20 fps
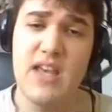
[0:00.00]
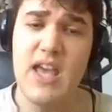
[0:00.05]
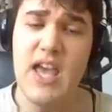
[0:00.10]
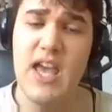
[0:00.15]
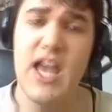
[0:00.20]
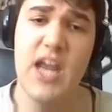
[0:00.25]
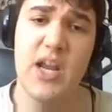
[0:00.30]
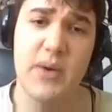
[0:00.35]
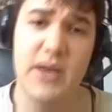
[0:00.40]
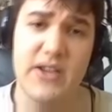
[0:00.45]

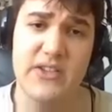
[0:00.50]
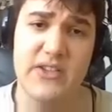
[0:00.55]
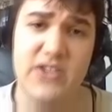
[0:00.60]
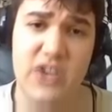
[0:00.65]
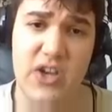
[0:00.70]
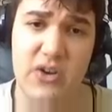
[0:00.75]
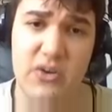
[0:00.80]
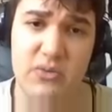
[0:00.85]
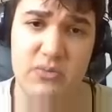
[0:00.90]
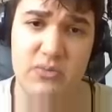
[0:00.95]
Anyway,
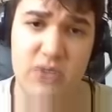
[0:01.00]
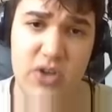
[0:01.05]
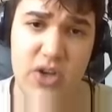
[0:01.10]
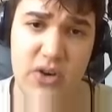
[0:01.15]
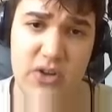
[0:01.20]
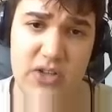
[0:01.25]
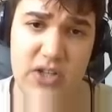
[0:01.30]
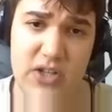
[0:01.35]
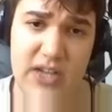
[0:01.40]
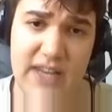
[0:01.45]
so you
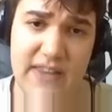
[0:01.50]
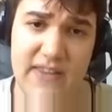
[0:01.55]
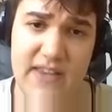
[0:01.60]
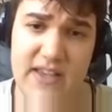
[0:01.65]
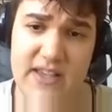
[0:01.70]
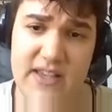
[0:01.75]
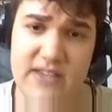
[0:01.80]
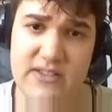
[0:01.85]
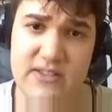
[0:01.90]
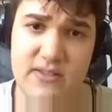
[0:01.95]
go and you click
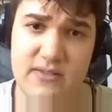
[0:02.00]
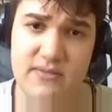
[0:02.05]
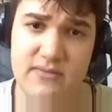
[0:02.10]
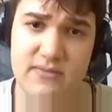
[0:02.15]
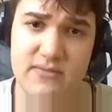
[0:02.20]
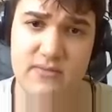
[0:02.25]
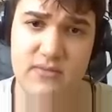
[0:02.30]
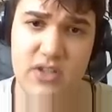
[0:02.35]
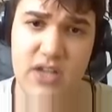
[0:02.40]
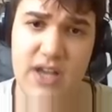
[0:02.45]
these.
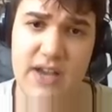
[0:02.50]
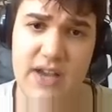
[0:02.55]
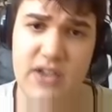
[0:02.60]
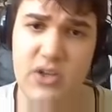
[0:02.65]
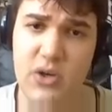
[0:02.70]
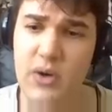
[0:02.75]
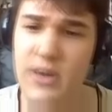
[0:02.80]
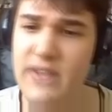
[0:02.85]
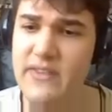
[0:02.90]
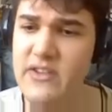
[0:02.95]
You have
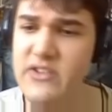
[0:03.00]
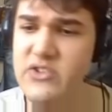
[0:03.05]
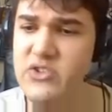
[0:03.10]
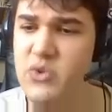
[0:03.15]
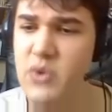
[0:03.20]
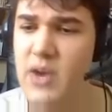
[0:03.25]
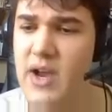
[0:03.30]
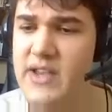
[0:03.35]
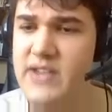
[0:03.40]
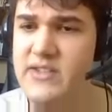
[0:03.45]
to click this
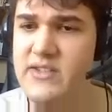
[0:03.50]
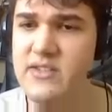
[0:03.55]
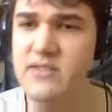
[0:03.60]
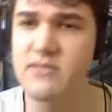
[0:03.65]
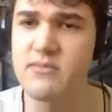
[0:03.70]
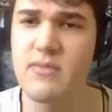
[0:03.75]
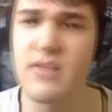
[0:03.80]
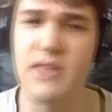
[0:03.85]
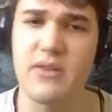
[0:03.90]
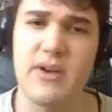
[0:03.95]

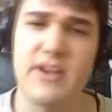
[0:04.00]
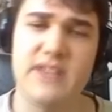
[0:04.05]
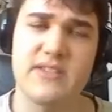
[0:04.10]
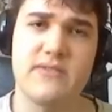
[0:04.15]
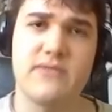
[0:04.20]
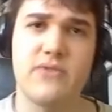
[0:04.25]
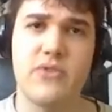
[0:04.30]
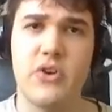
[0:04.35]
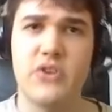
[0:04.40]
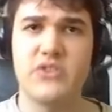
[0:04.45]
twice, otherwise
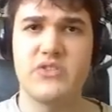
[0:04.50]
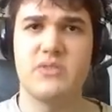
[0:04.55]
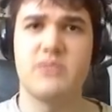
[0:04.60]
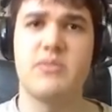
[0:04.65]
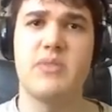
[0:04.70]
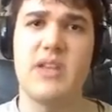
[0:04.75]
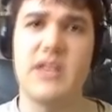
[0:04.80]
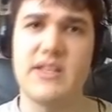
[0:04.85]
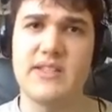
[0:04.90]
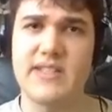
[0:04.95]
it first
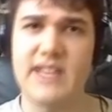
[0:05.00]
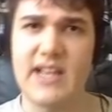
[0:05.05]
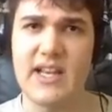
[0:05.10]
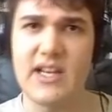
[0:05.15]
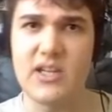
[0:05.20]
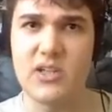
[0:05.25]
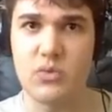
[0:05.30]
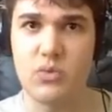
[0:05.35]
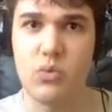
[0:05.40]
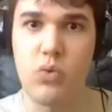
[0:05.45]
appears like a
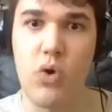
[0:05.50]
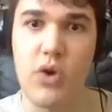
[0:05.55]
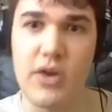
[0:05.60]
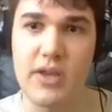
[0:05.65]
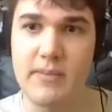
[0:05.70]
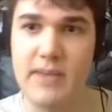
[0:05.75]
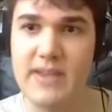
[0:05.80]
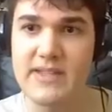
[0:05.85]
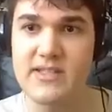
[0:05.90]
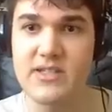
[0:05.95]
little
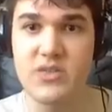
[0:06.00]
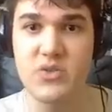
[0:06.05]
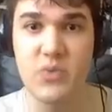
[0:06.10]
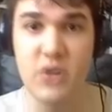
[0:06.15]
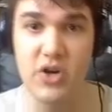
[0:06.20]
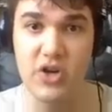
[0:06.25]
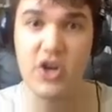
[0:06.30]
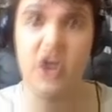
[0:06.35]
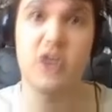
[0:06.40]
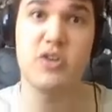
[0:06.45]
warning message,
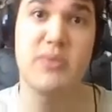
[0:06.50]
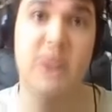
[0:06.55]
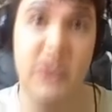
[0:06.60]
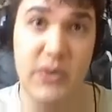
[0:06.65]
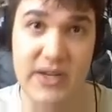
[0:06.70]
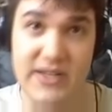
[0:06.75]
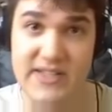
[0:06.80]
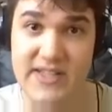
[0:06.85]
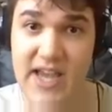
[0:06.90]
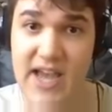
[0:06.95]
we are going to be
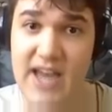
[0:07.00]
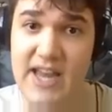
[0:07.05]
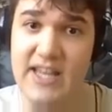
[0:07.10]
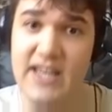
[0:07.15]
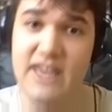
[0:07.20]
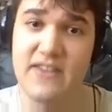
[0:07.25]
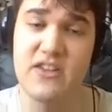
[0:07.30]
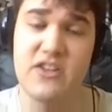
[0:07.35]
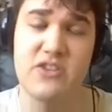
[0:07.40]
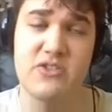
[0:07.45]
quick
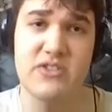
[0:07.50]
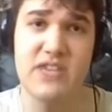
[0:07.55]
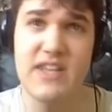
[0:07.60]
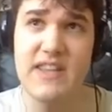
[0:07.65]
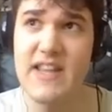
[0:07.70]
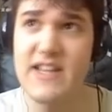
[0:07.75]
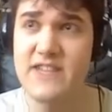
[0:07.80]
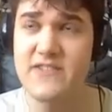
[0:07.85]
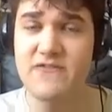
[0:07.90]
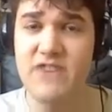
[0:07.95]
scanning, and then you say
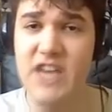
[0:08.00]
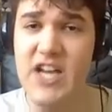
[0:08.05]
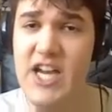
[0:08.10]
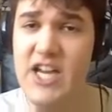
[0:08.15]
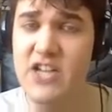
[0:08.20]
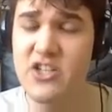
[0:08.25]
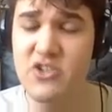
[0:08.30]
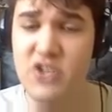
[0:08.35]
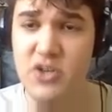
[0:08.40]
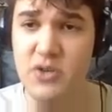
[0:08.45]
that is
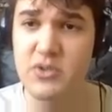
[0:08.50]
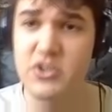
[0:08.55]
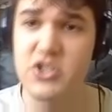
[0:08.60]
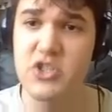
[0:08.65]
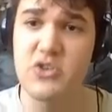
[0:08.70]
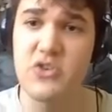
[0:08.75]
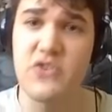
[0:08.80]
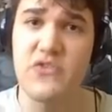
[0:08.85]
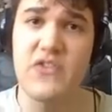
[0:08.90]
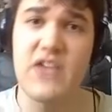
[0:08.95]
fine, you go and
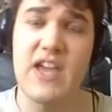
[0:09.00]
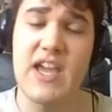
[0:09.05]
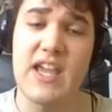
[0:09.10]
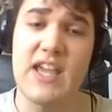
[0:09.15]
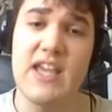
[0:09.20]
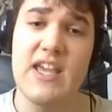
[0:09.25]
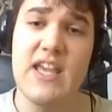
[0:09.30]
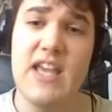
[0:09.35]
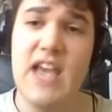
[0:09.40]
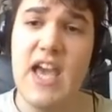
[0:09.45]
do your
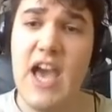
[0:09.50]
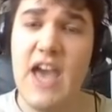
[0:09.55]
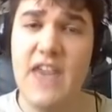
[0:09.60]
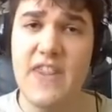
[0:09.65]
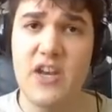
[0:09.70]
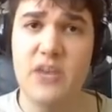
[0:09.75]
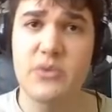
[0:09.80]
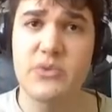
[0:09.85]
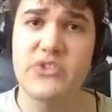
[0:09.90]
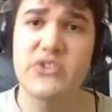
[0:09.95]
thing, and
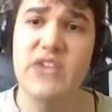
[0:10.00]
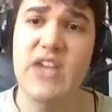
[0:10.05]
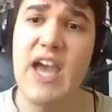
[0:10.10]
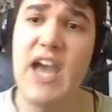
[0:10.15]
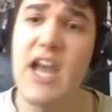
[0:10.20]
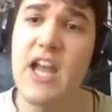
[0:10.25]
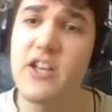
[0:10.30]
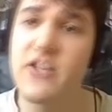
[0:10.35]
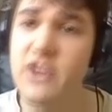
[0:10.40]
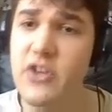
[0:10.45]
then it will
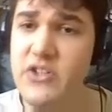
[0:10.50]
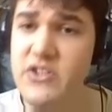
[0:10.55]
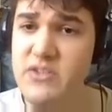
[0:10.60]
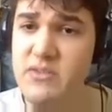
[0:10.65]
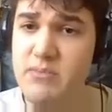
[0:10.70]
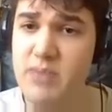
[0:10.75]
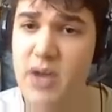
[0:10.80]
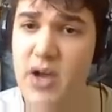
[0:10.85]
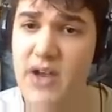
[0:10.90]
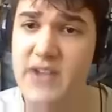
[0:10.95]
scan. You've got
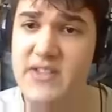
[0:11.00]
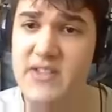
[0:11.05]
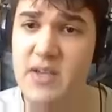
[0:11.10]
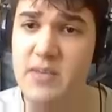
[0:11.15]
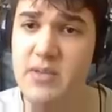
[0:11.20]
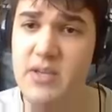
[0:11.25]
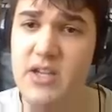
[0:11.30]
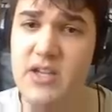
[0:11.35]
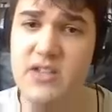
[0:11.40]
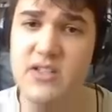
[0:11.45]
some bars
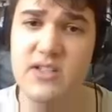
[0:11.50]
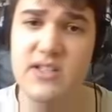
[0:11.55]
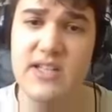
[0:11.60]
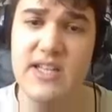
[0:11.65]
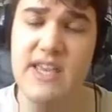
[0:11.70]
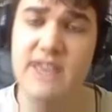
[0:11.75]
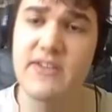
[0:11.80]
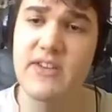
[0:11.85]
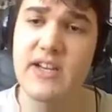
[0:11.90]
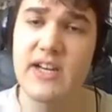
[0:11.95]
up here, just
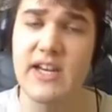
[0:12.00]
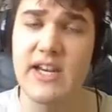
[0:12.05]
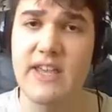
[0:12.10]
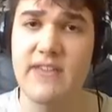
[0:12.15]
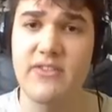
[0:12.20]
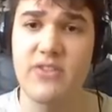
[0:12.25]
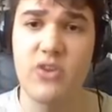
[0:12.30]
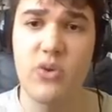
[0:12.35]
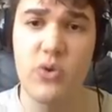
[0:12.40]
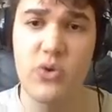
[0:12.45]
leave
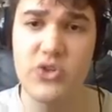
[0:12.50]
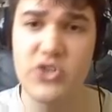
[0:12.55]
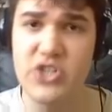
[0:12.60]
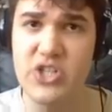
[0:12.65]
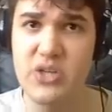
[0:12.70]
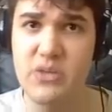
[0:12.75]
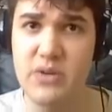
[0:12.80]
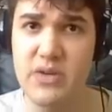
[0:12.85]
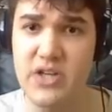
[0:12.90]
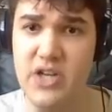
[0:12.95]
the
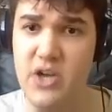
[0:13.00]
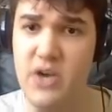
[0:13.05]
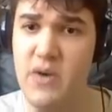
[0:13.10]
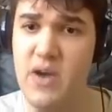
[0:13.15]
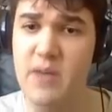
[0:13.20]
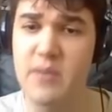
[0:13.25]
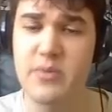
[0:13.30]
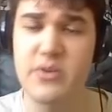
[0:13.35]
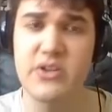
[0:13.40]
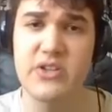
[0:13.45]
auctioning window
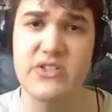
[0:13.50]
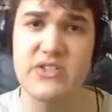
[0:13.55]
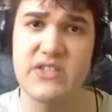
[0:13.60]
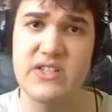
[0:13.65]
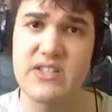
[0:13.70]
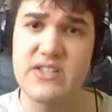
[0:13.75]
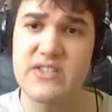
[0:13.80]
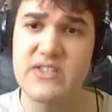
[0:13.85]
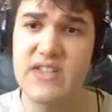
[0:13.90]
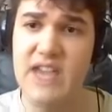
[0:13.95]
up. You can
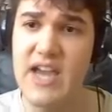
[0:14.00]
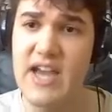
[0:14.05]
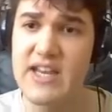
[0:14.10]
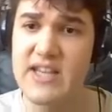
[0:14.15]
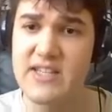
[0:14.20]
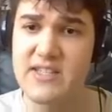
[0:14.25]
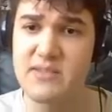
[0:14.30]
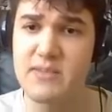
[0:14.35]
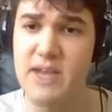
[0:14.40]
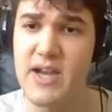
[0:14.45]
see it's
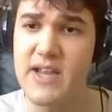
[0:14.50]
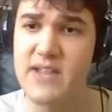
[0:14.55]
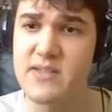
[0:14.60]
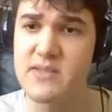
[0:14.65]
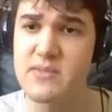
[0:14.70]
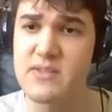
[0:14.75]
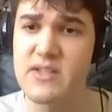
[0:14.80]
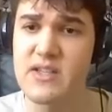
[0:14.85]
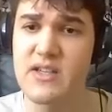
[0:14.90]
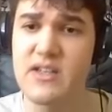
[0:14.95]
scanning some
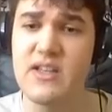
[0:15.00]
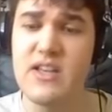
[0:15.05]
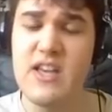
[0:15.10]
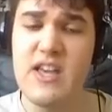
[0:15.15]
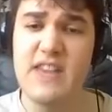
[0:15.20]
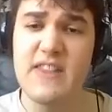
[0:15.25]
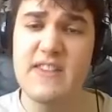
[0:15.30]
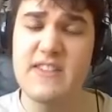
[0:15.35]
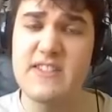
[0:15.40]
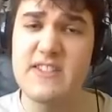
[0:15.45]
items here.
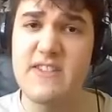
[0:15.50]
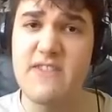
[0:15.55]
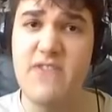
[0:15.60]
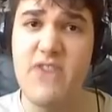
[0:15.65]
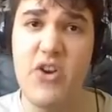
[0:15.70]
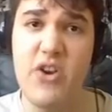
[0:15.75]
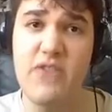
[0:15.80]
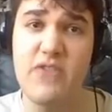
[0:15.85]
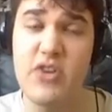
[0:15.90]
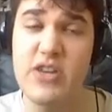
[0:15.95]
This is a
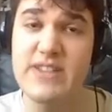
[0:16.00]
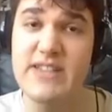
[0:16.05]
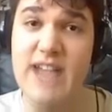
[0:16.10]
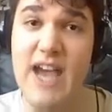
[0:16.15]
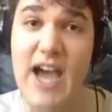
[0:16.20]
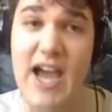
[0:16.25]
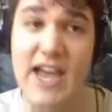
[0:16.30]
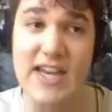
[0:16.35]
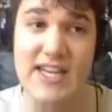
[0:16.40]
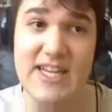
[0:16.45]
very
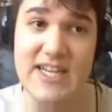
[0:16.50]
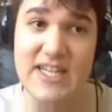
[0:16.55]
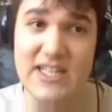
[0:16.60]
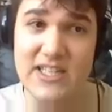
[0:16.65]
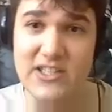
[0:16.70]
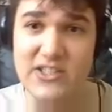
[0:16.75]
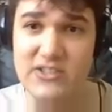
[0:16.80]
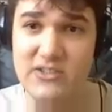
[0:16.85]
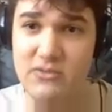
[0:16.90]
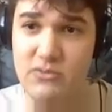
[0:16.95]
tiny
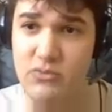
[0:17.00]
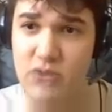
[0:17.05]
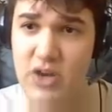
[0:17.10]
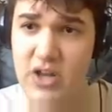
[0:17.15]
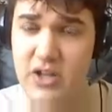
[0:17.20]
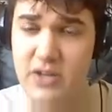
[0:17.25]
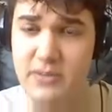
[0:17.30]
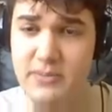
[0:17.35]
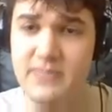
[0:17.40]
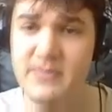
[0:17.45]
little
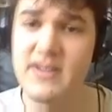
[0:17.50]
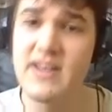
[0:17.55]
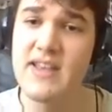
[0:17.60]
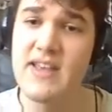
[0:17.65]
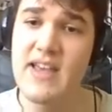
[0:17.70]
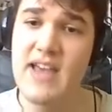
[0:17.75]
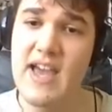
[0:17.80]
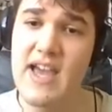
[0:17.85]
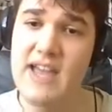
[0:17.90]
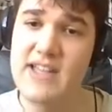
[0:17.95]
realm,
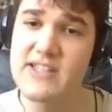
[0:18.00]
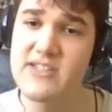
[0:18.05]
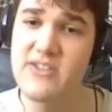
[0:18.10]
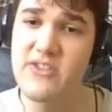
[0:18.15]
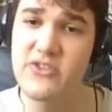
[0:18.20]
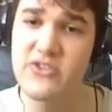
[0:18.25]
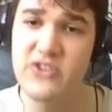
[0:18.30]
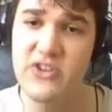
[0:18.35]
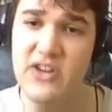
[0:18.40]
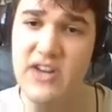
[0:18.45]
and so
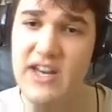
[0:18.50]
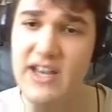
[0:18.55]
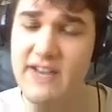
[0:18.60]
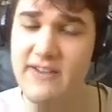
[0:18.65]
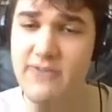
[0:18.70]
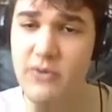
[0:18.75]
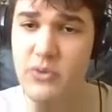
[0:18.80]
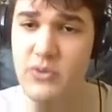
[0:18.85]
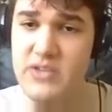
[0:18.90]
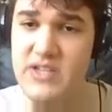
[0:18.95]
there's only
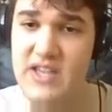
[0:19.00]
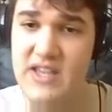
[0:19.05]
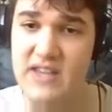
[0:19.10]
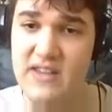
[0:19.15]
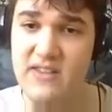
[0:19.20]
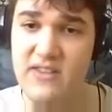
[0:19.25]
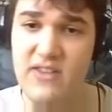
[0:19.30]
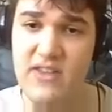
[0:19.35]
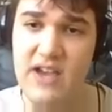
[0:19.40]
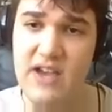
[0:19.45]
like
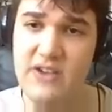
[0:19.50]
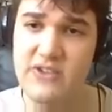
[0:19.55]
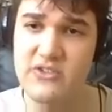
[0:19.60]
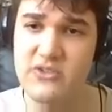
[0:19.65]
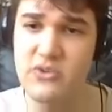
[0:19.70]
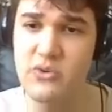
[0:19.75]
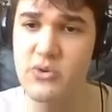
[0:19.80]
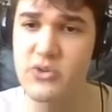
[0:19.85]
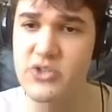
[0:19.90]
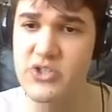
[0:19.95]

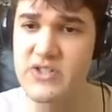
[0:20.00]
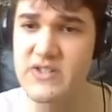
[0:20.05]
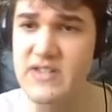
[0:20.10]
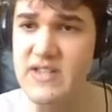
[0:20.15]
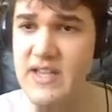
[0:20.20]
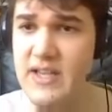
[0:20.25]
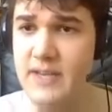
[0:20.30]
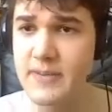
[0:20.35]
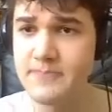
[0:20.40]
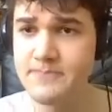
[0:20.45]
14,000 auctions
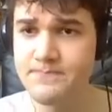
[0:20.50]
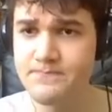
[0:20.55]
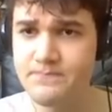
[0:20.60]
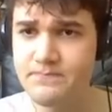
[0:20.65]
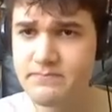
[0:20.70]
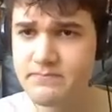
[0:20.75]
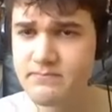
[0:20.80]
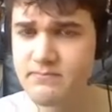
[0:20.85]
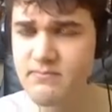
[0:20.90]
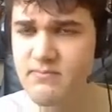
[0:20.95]
here,
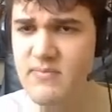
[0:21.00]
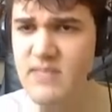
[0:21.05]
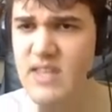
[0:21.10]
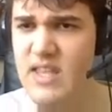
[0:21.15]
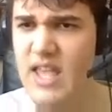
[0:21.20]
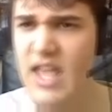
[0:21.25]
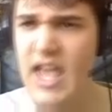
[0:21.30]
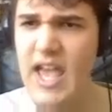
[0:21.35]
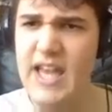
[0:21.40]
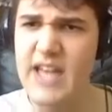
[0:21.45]

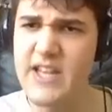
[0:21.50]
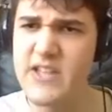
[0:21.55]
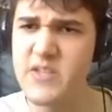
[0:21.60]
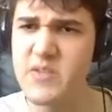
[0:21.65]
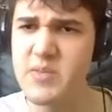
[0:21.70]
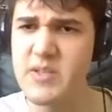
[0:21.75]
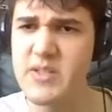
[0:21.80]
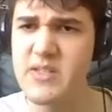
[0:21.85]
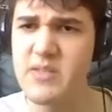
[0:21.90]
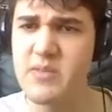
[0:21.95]
and it's busy